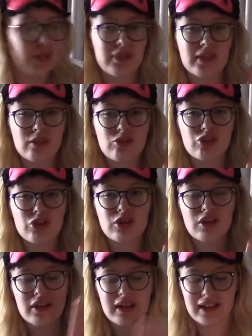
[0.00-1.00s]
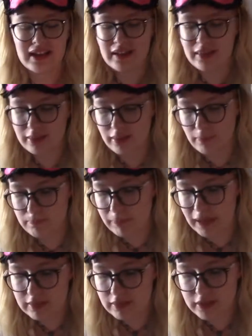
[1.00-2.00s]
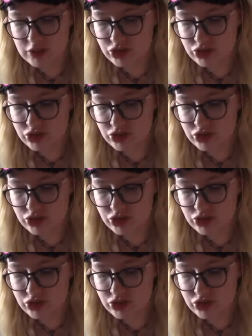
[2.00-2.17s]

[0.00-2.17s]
this journal is basically